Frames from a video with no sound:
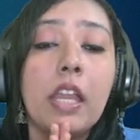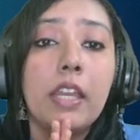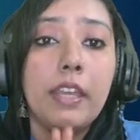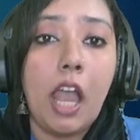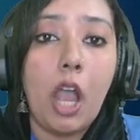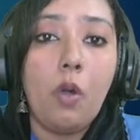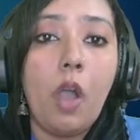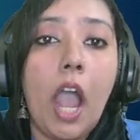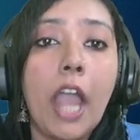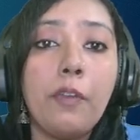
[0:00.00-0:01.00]
Now,
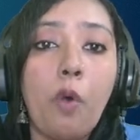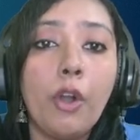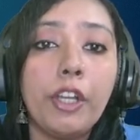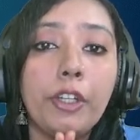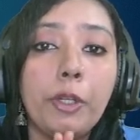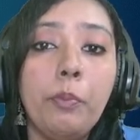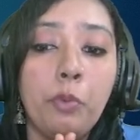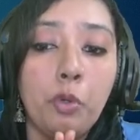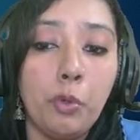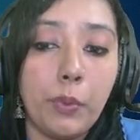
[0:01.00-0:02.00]
I wanted to
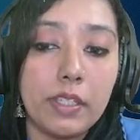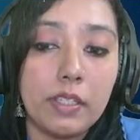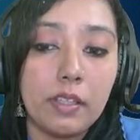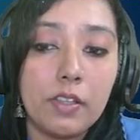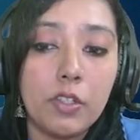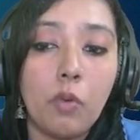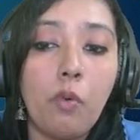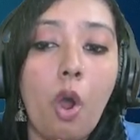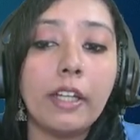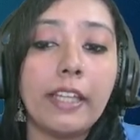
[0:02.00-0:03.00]
move it. So,
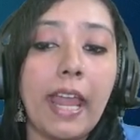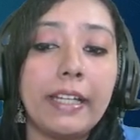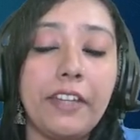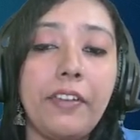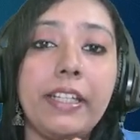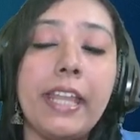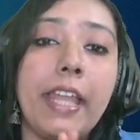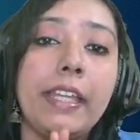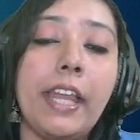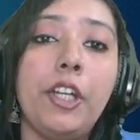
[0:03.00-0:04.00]
what activity I
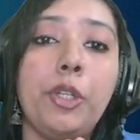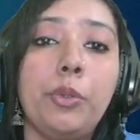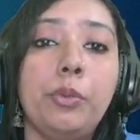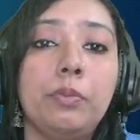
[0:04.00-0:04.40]
can do?